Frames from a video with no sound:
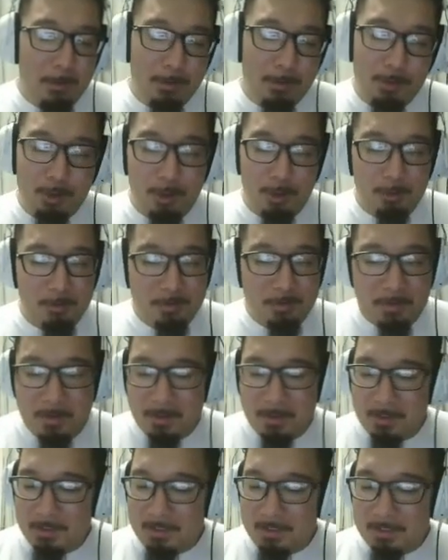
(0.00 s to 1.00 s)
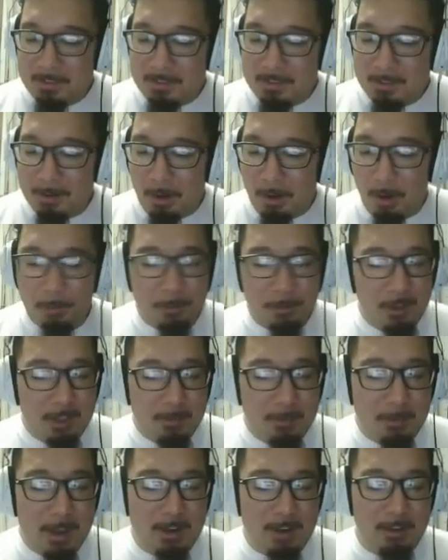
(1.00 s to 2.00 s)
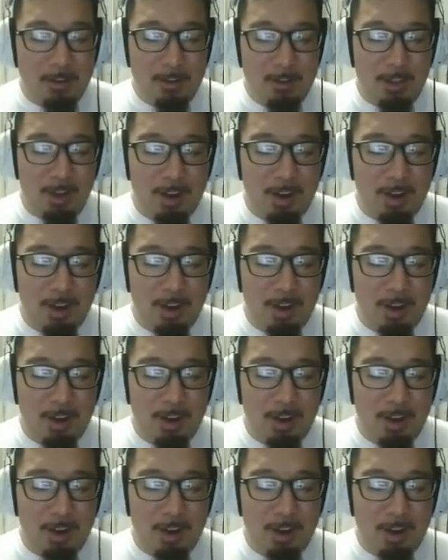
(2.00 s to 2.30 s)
Joe, hopefully the Packers